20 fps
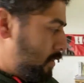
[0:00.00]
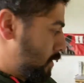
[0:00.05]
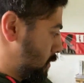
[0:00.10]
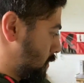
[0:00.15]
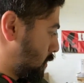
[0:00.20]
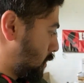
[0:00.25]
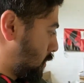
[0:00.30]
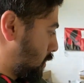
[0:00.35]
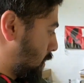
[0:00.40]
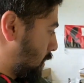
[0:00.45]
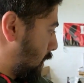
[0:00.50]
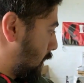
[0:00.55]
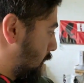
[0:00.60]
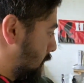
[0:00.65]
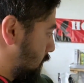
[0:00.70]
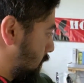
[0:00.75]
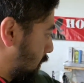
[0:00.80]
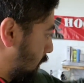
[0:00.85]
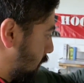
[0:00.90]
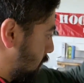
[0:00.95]
So
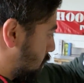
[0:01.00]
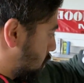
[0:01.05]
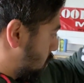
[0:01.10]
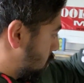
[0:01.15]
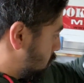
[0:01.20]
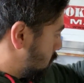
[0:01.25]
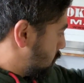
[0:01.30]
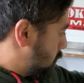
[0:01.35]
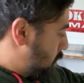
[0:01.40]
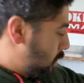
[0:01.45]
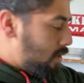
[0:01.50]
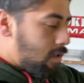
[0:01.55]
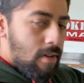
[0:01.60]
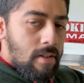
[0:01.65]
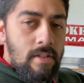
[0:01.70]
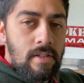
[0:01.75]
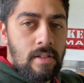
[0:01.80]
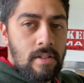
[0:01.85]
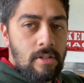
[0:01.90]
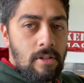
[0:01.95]
today's day 2.
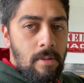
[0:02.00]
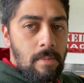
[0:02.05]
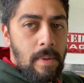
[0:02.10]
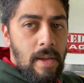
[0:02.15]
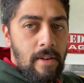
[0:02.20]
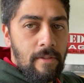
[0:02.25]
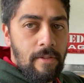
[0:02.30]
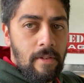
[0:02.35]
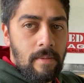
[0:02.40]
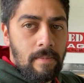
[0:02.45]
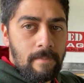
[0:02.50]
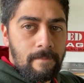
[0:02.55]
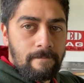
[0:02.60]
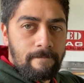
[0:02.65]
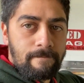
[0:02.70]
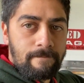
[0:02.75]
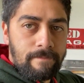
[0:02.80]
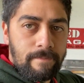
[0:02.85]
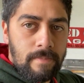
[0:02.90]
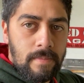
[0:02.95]
Just got back from
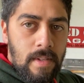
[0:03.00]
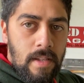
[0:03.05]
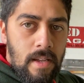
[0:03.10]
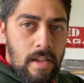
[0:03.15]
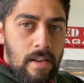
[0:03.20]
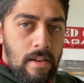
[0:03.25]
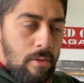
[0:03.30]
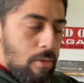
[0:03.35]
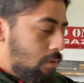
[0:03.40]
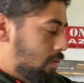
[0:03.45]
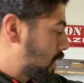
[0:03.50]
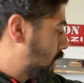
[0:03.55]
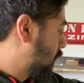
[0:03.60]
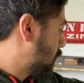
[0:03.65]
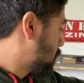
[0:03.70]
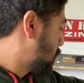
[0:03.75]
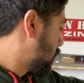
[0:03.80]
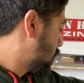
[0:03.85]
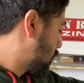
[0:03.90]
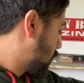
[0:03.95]
North
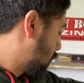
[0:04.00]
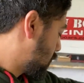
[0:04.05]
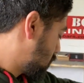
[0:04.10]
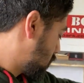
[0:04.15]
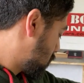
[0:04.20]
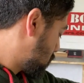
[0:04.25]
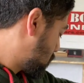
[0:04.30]
Canterbury to catch these